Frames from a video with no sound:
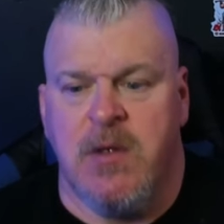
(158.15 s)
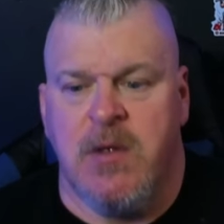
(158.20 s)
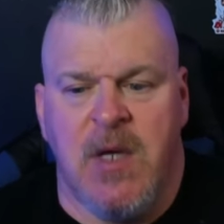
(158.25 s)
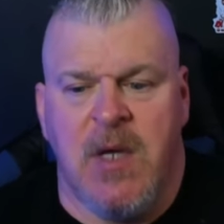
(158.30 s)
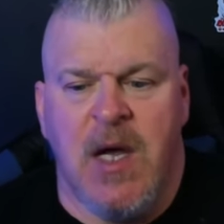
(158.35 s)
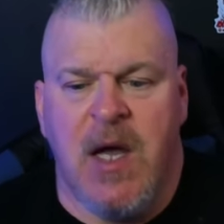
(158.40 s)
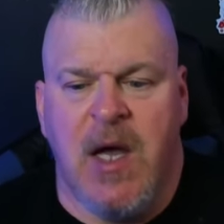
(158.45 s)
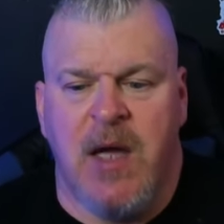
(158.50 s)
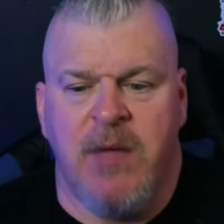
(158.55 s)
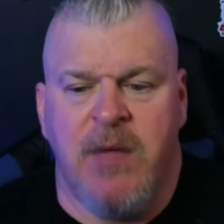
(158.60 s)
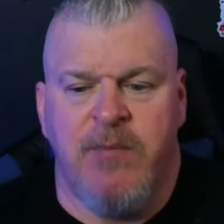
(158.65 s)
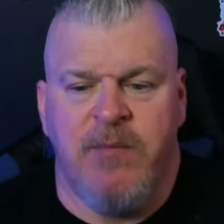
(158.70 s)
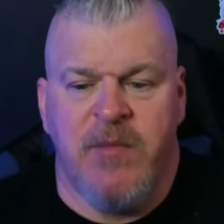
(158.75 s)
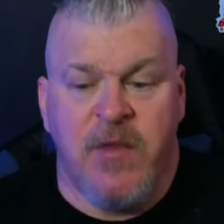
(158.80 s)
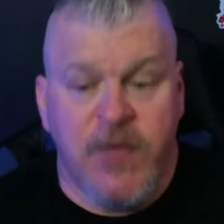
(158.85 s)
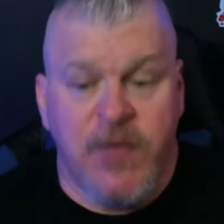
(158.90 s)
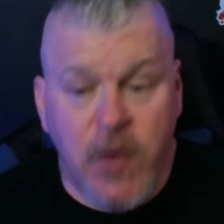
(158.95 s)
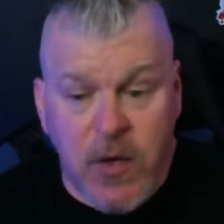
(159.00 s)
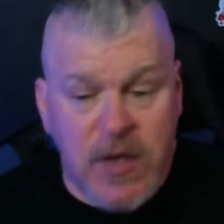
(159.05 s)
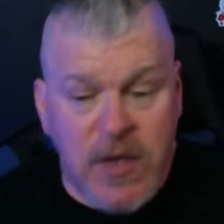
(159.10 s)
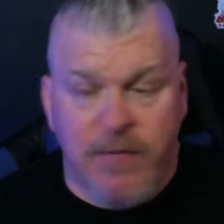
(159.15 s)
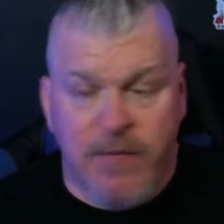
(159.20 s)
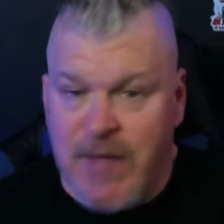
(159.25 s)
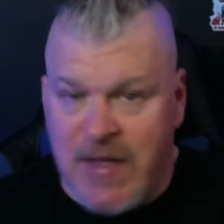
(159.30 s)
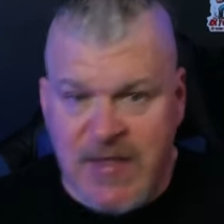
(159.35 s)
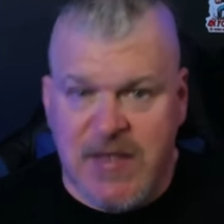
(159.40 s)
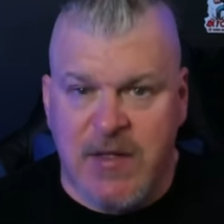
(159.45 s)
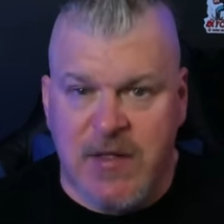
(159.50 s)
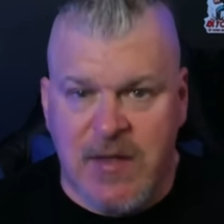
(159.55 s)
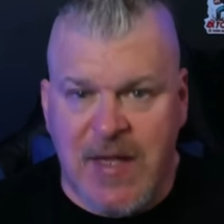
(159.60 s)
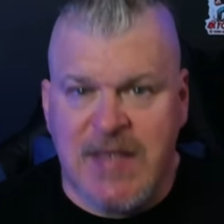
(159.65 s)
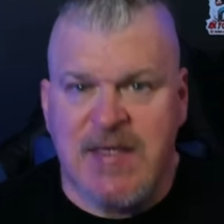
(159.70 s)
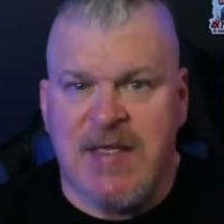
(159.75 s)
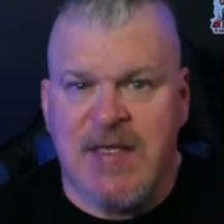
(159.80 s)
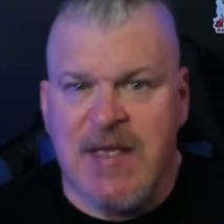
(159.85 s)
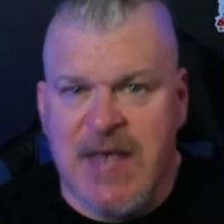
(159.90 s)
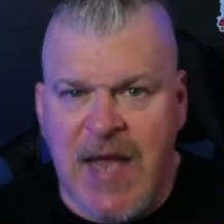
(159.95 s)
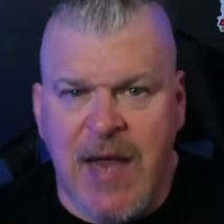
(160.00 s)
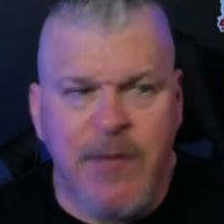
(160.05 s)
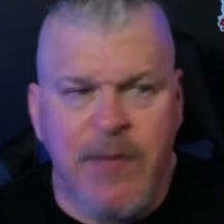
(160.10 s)
Uh, the 30th, that's, that's
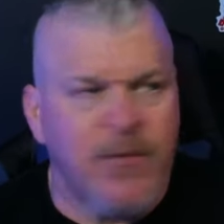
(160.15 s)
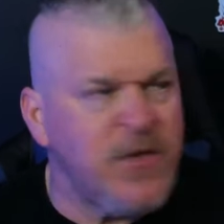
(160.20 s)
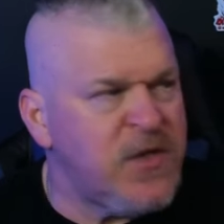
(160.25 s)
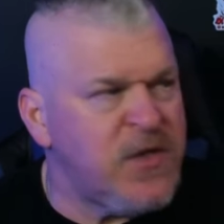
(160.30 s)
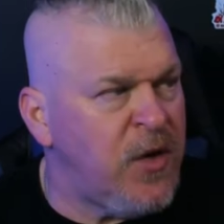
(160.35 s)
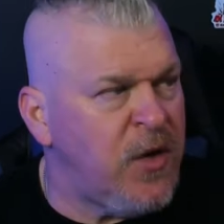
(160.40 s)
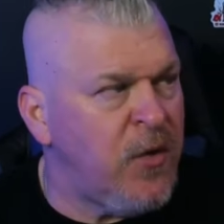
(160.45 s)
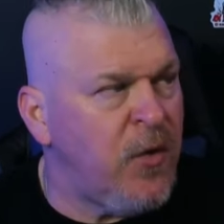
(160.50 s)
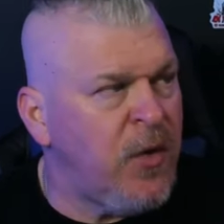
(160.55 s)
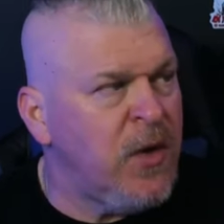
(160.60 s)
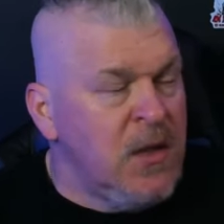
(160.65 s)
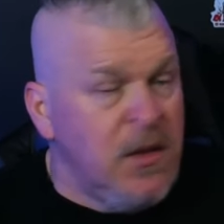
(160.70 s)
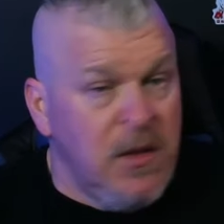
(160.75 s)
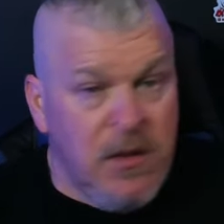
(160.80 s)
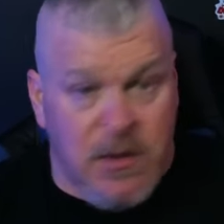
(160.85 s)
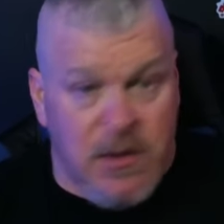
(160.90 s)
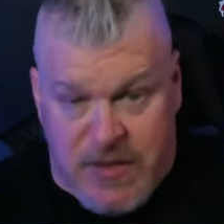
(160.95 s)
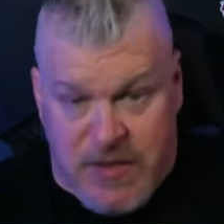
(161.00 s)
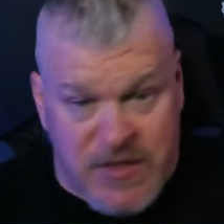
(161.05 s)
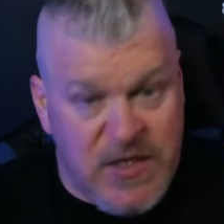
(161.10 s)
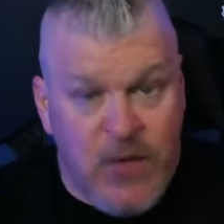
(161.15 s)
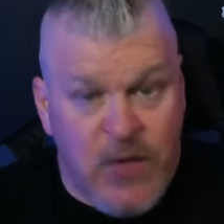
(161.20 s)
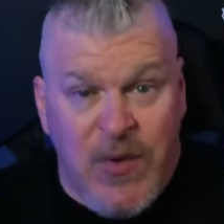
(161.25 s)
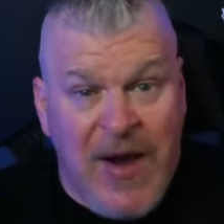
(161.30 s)
the day. So we'll see what